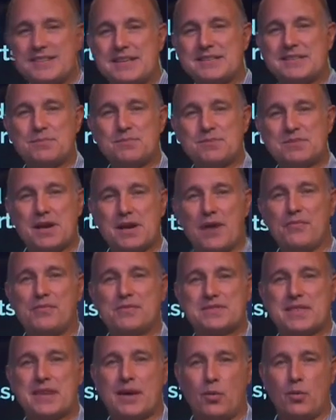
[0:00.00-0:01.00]
sees
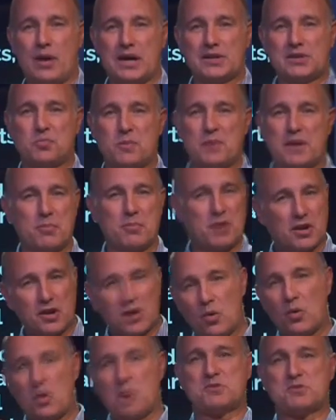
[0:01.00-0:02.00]
himself as that watchman. I'm going
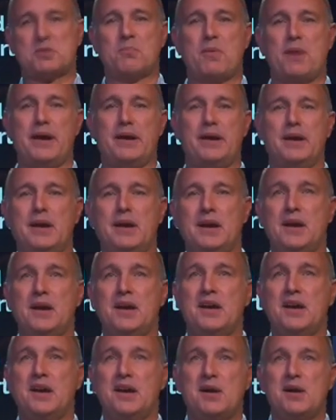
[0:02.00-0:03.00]
to go up to
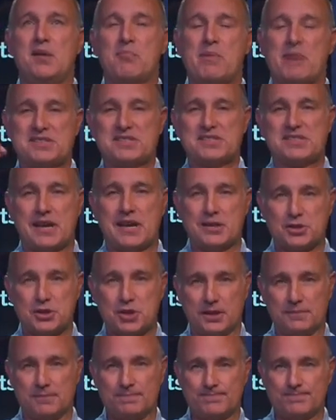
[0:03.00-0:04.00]
my
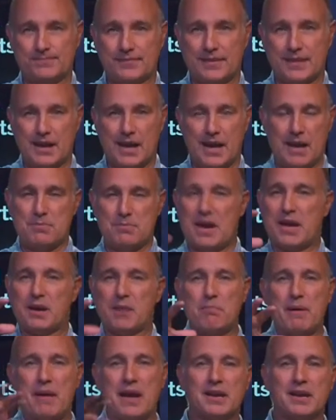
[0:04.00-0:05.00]
station. I'm
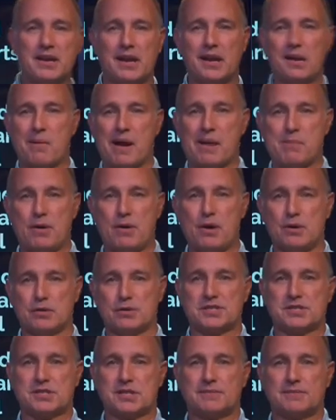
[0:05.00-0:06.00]
not abandoning my
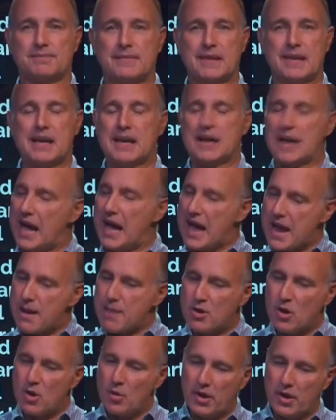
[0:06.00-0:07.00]
post. I
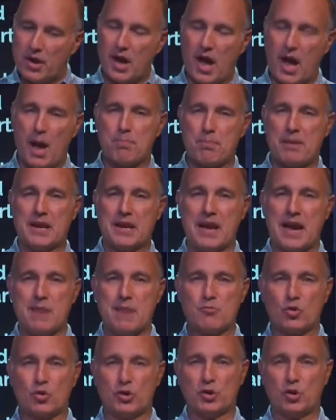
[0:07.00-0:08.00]
am going up and I
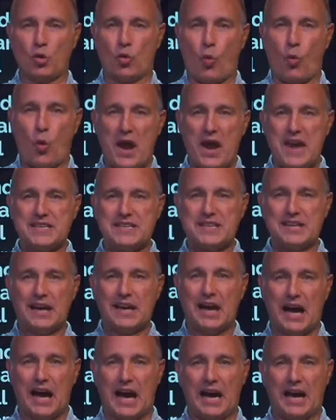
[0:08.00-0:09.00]
am going to wait
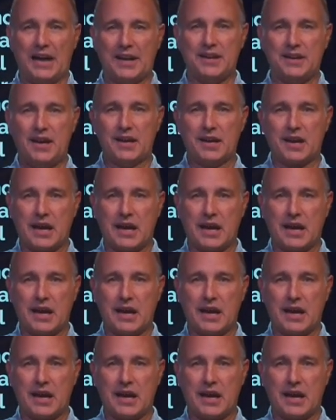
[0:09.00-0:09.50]
on